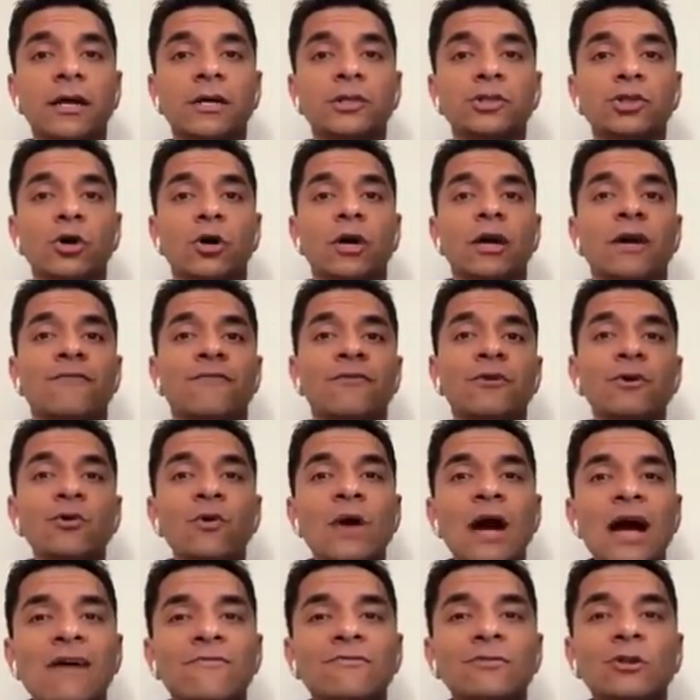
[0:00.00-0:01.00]
So if
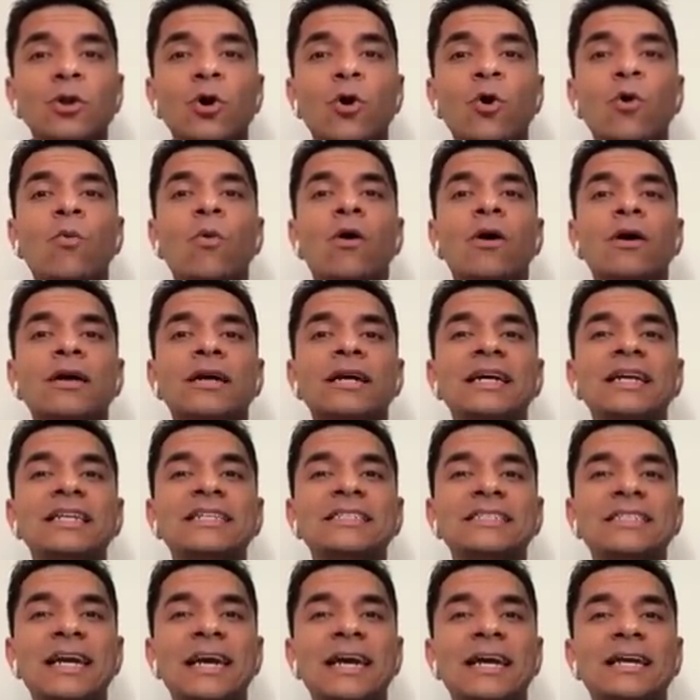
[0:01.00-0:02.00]
you have low water
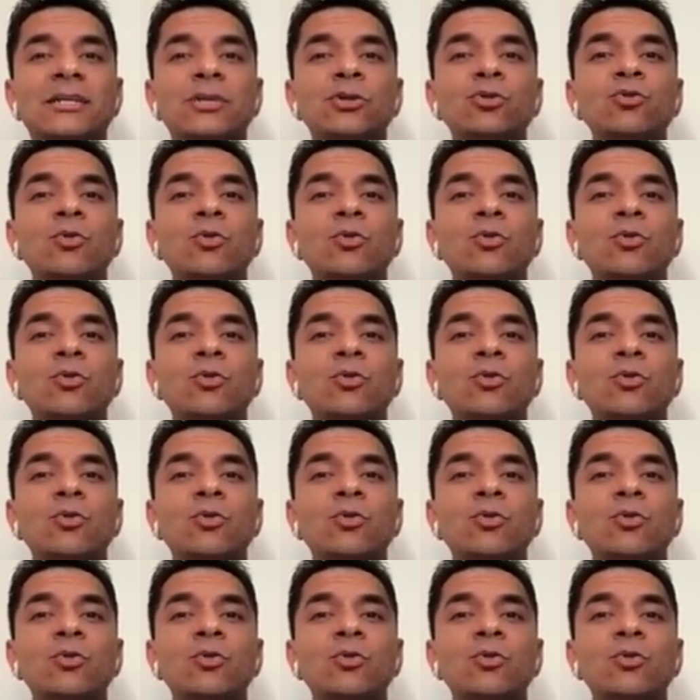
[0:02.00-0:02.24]
intake,